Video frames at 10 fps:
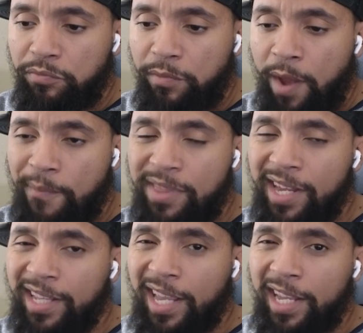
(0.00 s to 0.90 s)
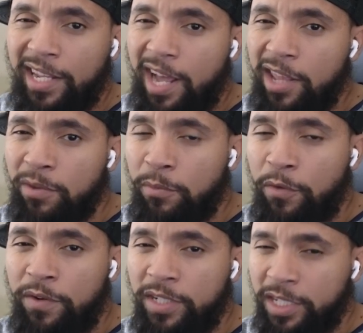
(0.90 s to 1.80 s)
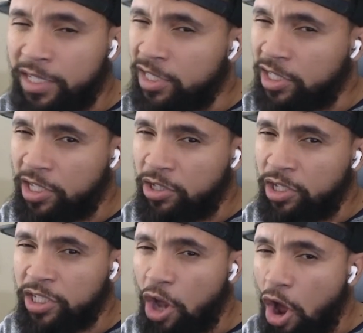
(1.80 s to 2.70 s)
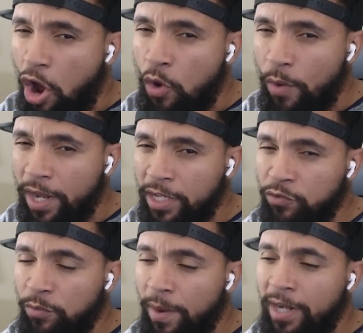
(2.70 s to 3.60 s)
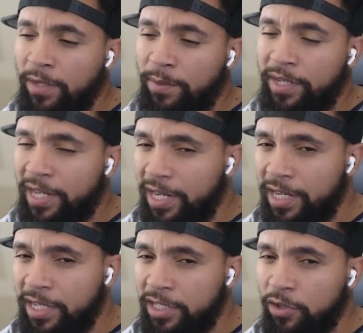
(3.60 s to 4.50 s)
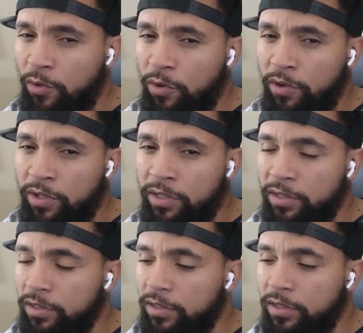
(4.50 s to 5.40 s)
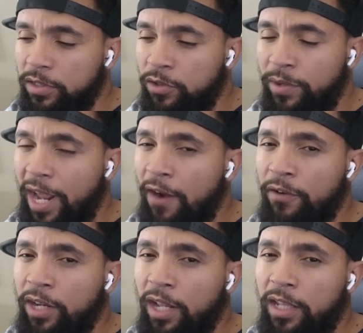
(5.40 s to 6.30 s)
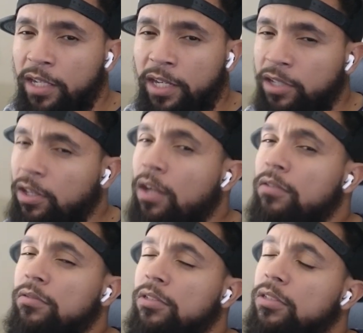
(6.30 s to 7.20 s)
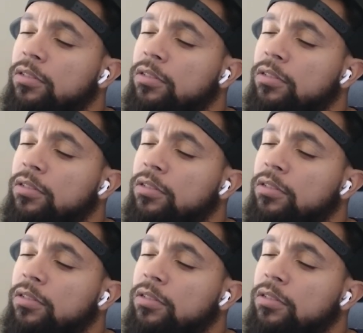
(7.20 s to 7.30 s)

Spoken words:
I'm thinking, like, in other movies, is this, does it always remain to be kids, or do we ever kill any adults?